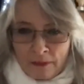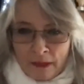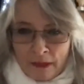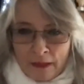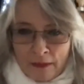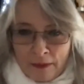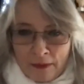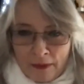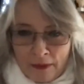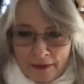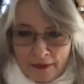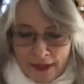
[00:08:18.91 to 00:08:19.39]

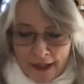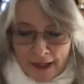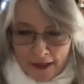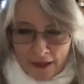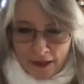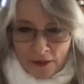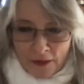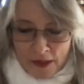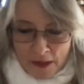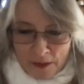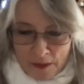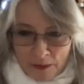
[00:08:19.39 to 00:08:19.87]
People think,
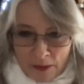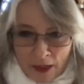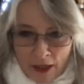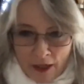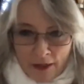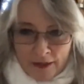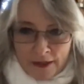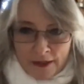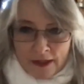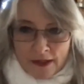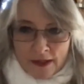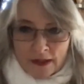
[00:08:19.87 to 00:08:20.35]
oh, it's
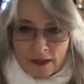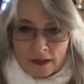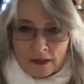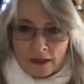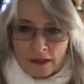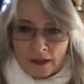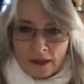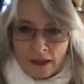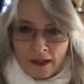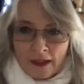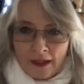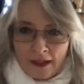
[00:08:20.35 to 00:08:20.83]
plants,
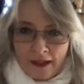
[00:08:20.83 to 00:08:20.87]
and